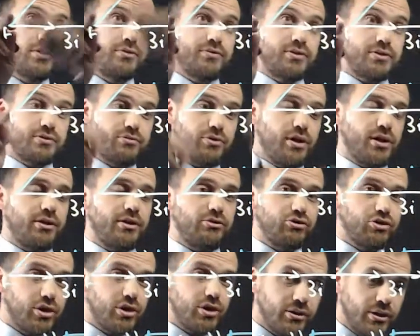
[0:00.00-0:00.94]
of this right angle
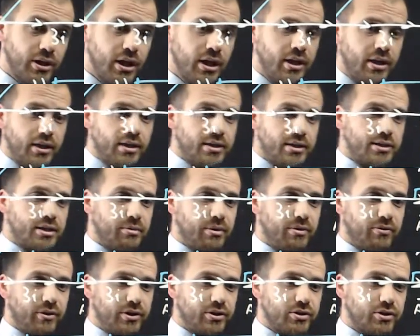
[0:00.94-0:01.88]
triangle, is going to be
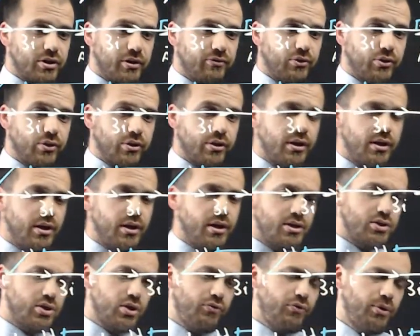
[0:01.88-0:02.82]
really straightforward.
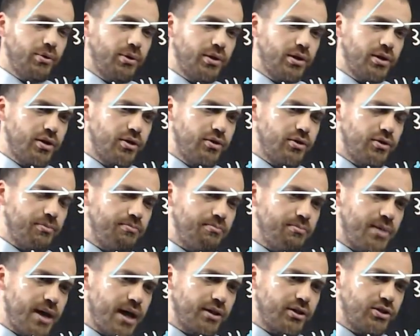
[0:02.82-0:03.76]
So if we want to know the
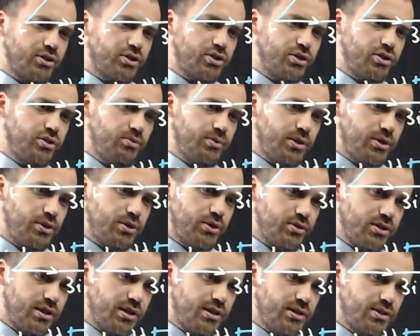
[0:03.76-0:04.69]
magnitude, we
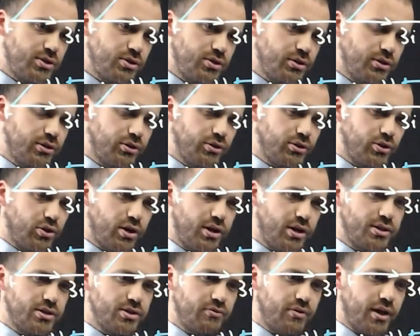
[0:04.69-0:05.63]
use these two little
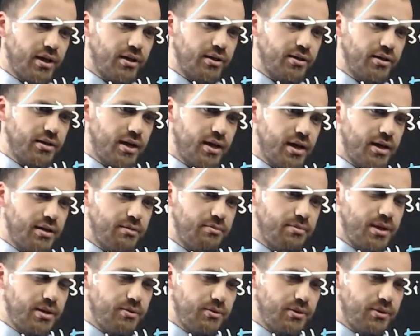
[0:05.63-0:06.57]
lines around it,
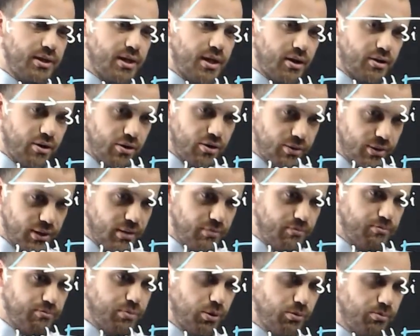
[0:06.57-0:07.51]
AB with the arrow, and then
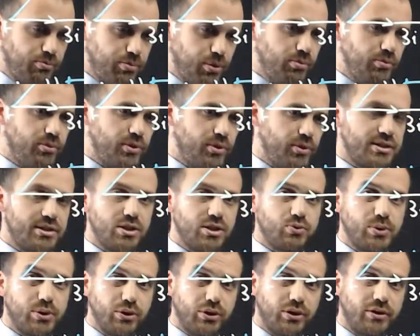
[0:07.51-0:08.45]
boom, boom. That says
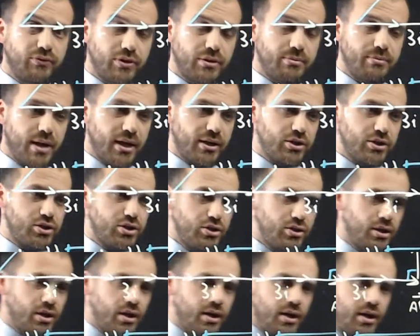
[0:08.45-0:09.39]
we're looking for the magnitude.